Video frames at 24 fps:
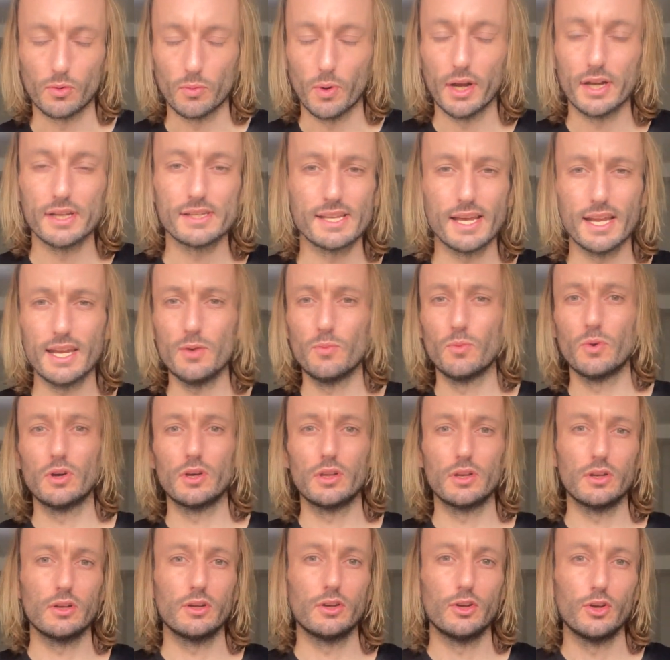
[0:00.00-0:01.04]
Why does
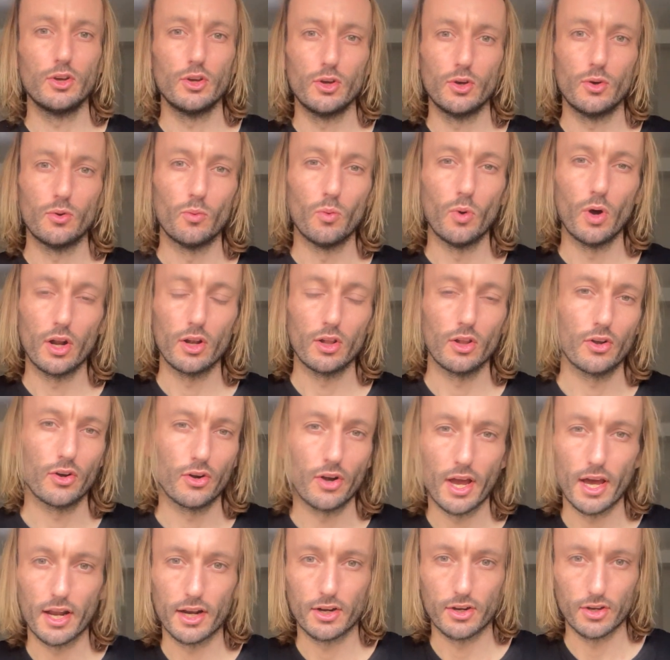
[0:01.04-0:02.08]
anyone want to learn
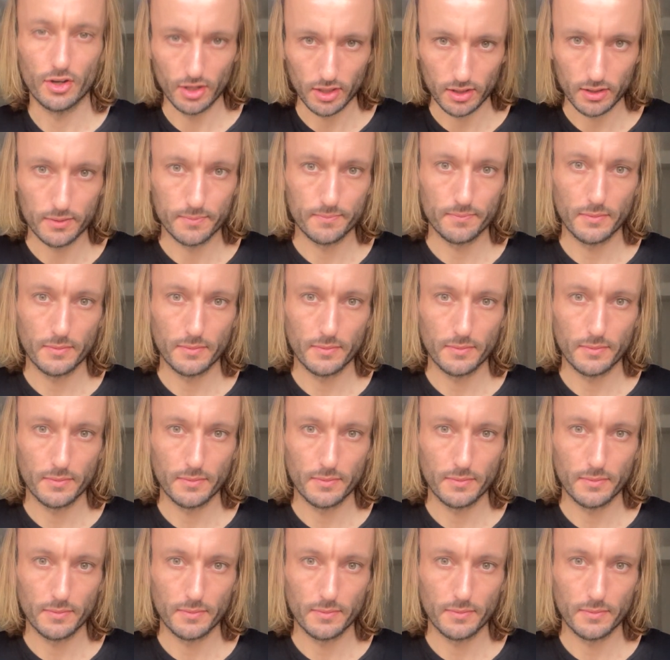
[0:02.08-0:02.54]
how to cook?